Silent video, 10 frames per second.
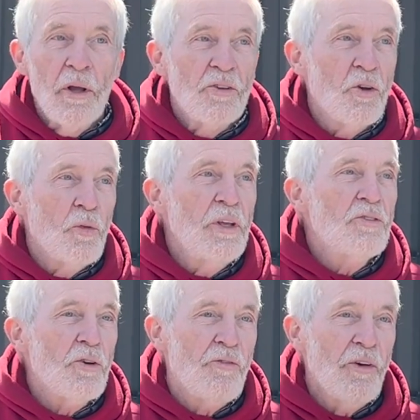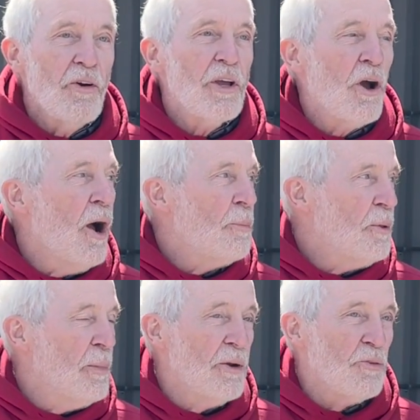So these are very
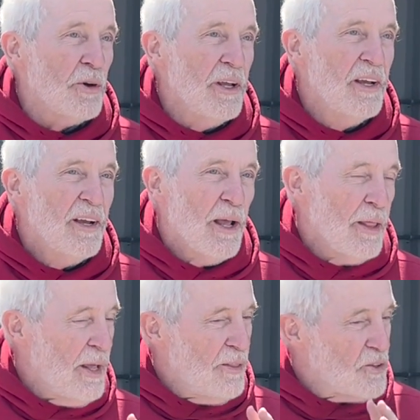complementary, and the